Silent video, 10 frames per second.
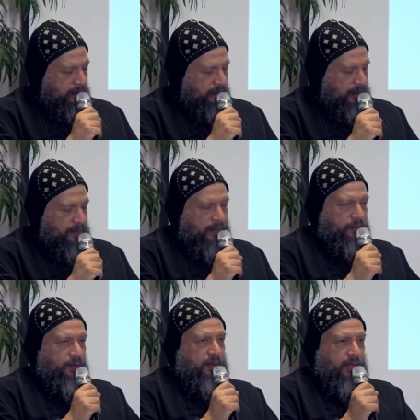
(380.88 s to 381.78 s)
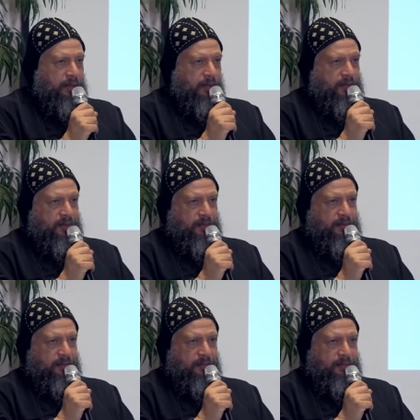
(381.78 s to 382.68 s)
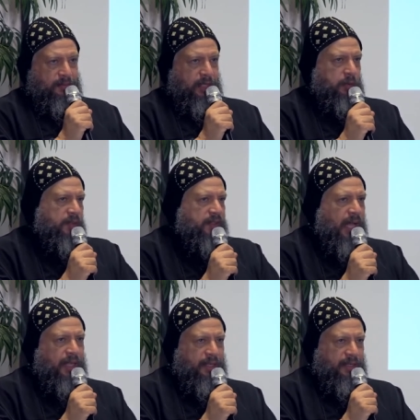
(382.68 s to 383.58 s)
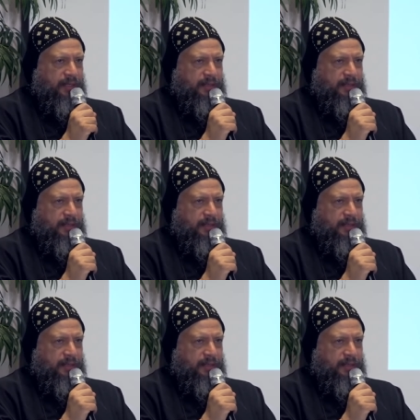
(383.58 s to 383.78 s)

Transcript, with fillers: The thief on the cross, he was dying.